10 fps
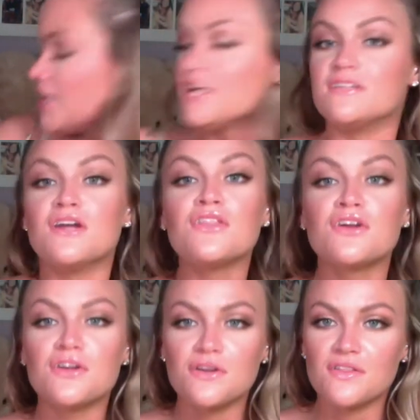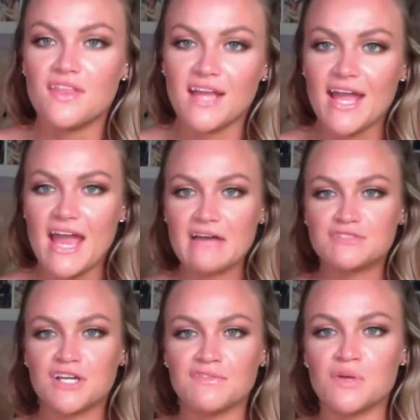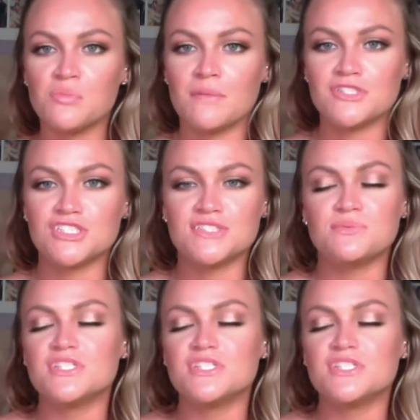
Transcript: another thing I have to cover up blemishes,